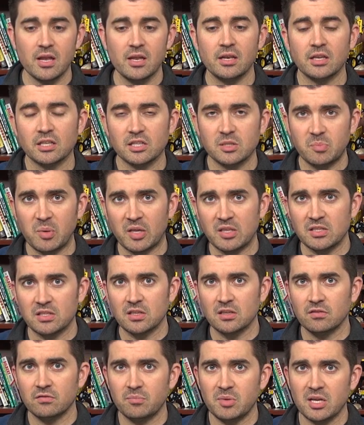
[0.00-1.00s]

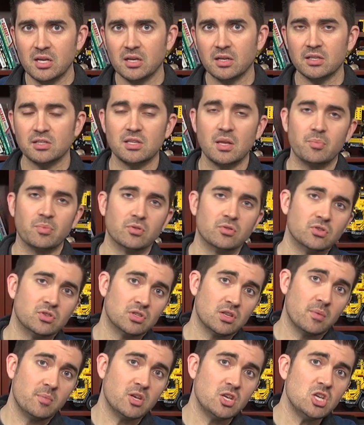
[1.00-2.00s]
inexpensive because they produce
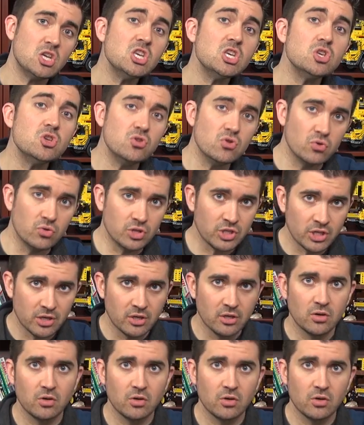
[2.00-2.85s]
them in huge